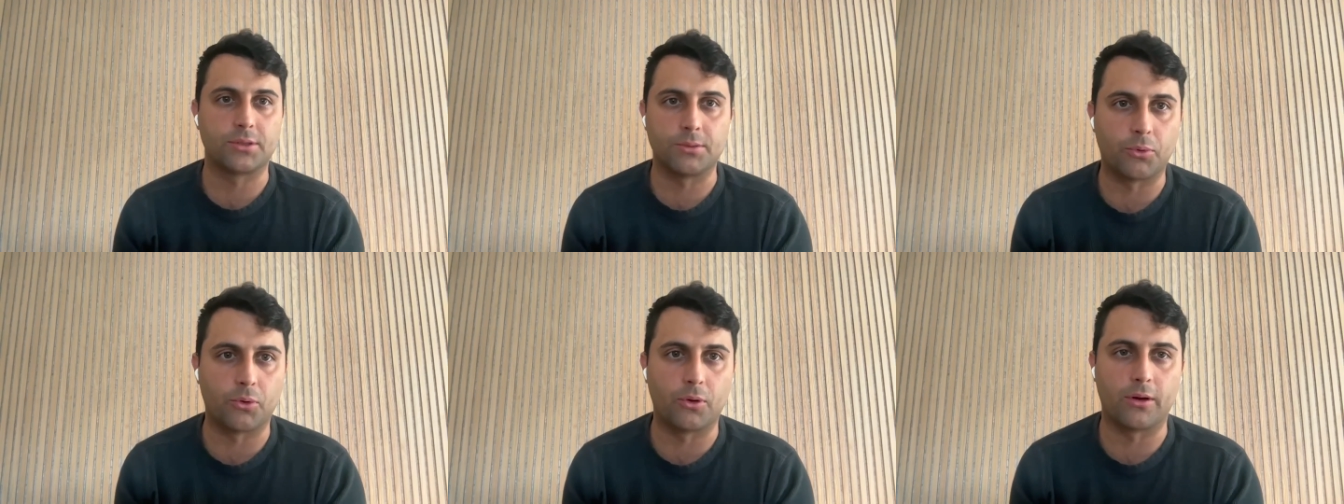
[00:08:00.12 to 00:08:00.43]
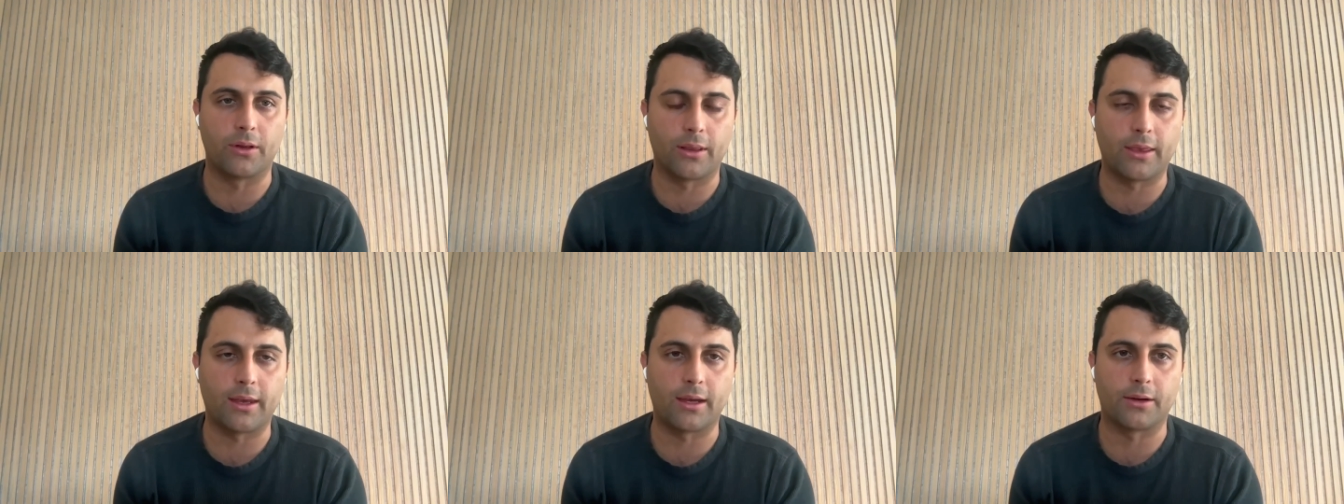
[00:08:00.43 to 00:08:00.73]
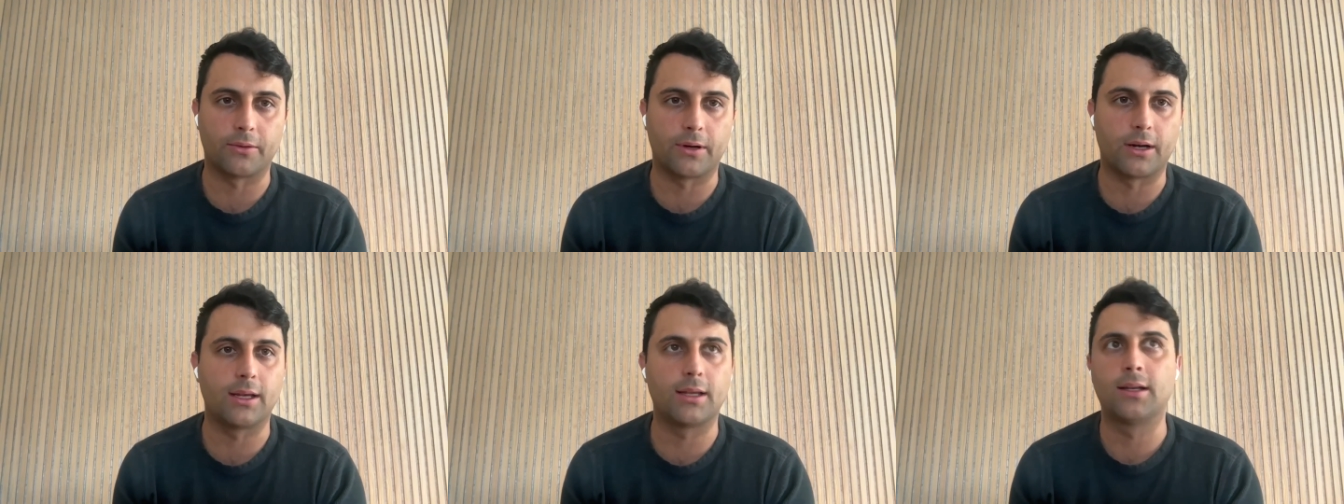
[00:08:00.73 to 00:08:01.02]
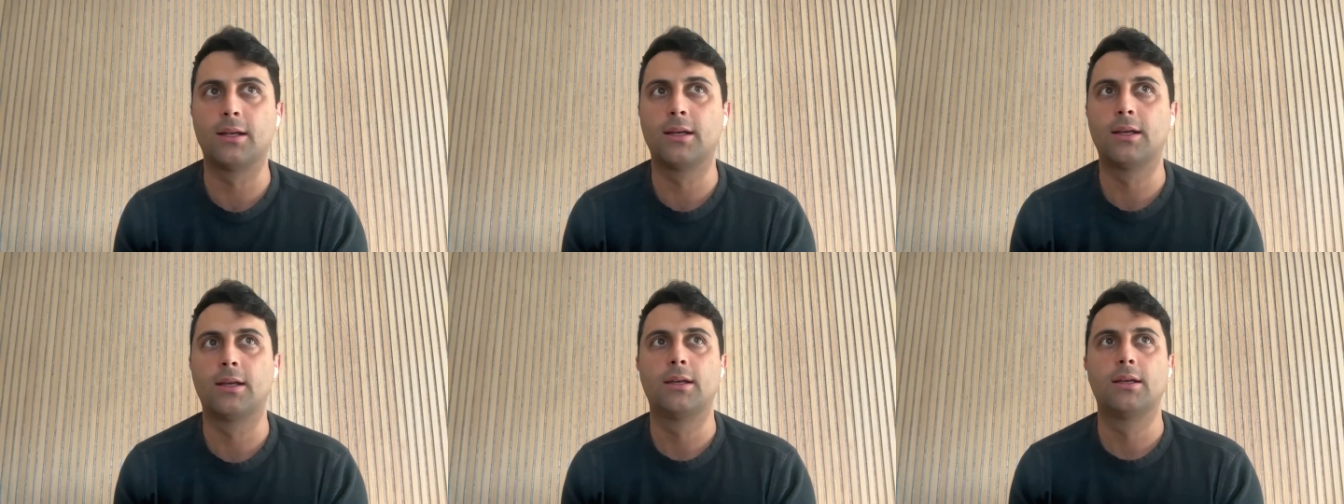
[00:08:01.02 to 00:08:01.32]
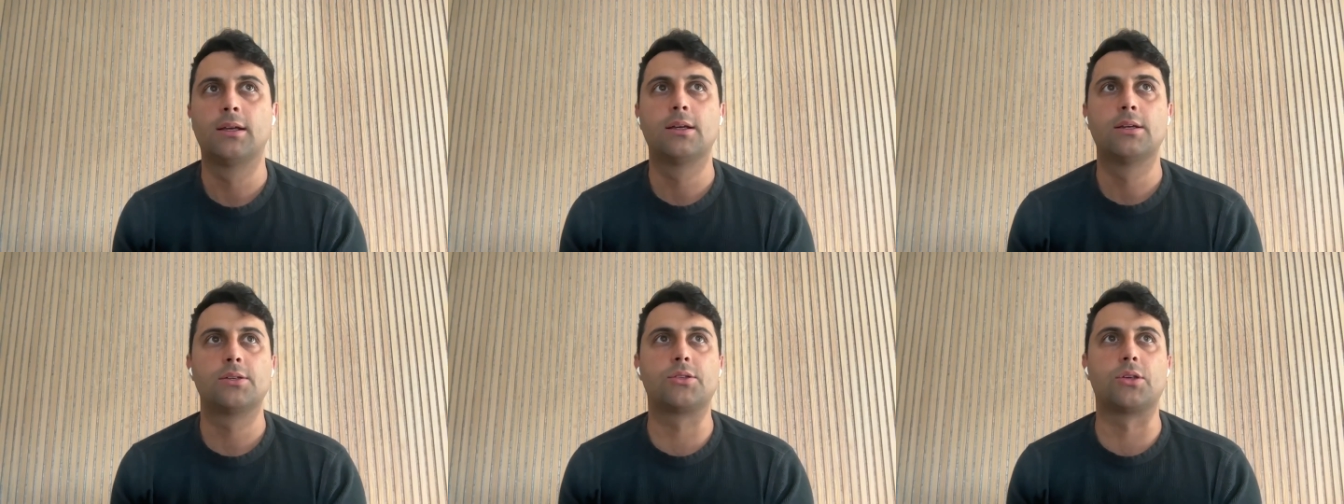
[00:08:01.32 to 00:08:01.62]
important thing, right?
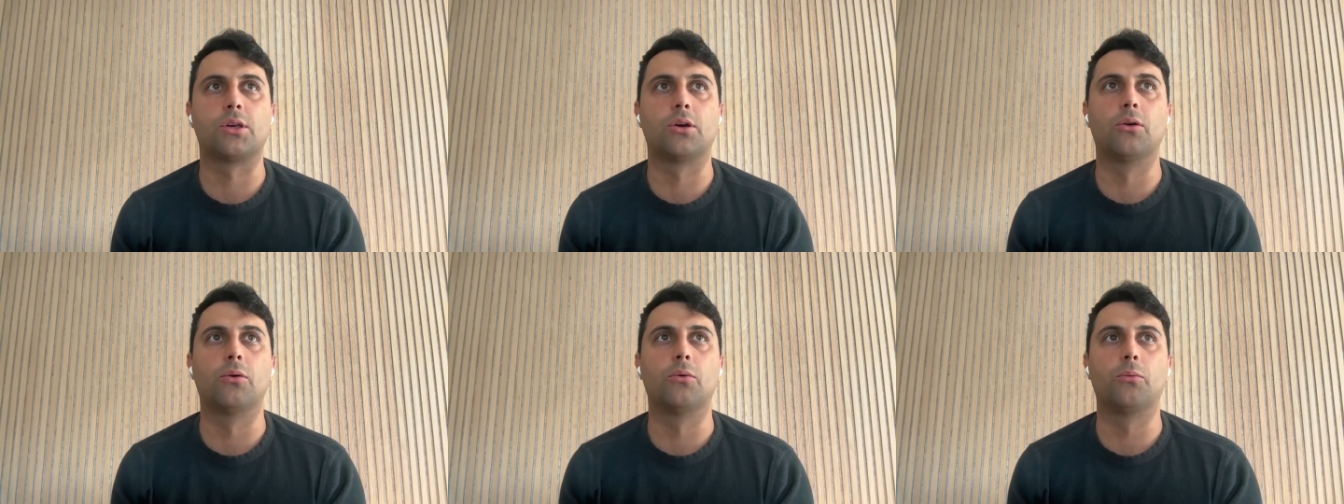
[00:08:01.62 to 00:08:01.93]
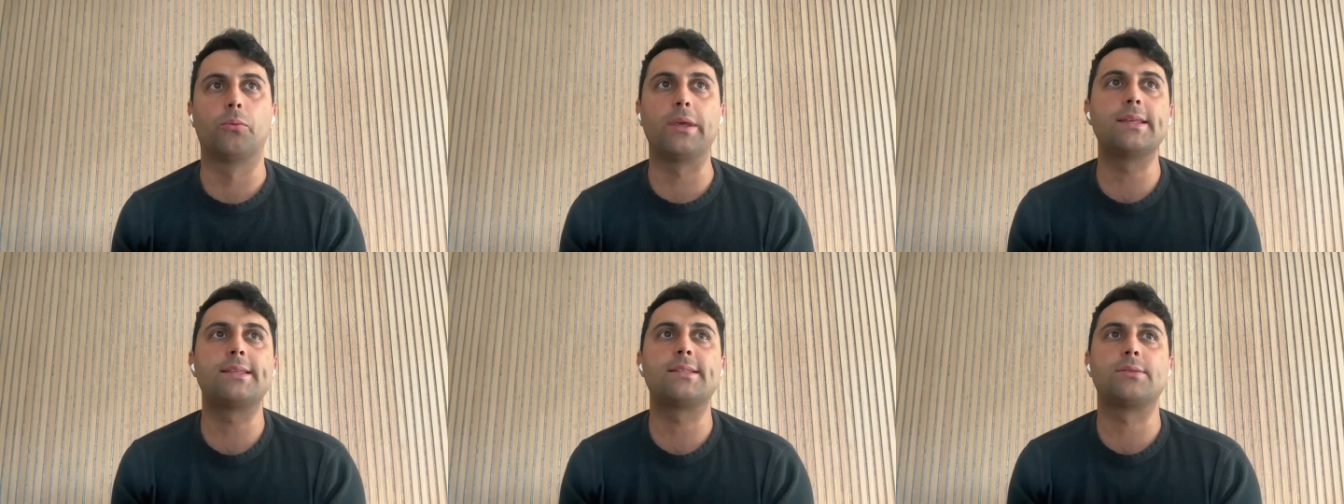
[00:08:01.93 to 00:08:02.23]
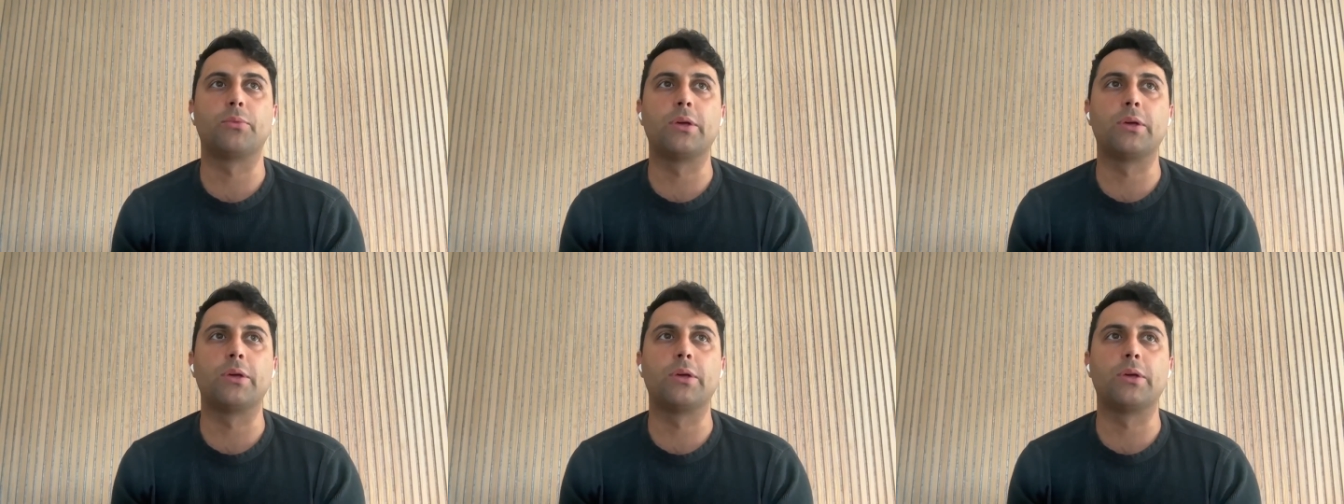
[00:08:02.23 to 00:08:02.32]
So we